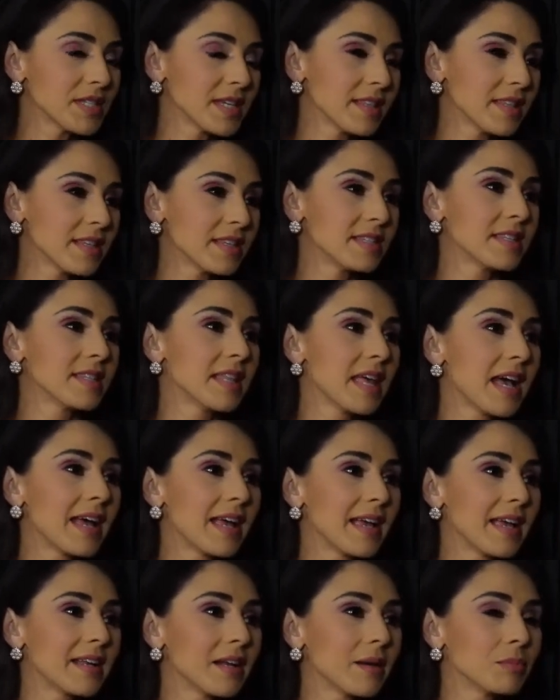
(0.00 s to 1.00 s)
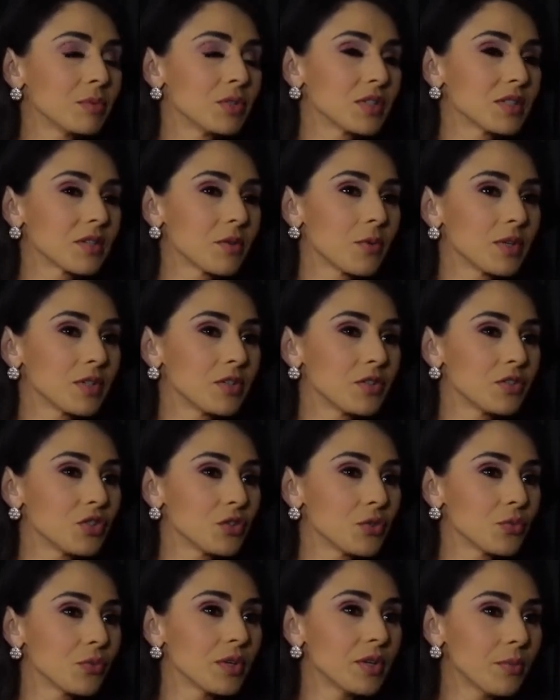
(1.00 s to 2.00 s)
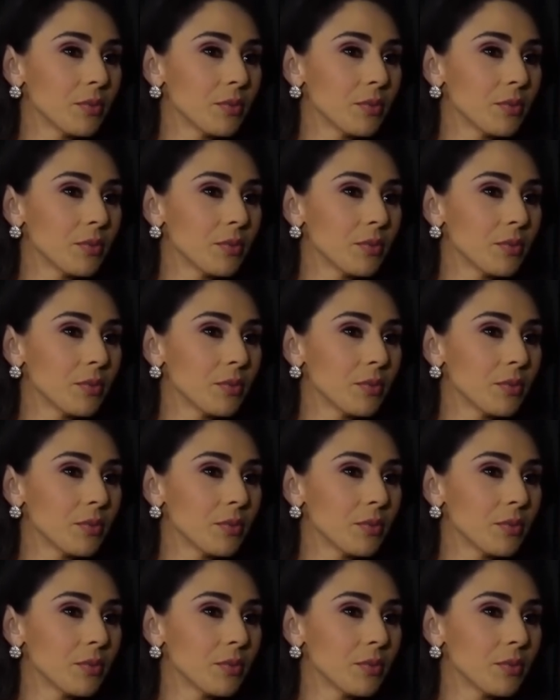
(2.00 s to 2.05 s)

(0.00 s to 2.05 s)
say this and that, and I'm just going to just read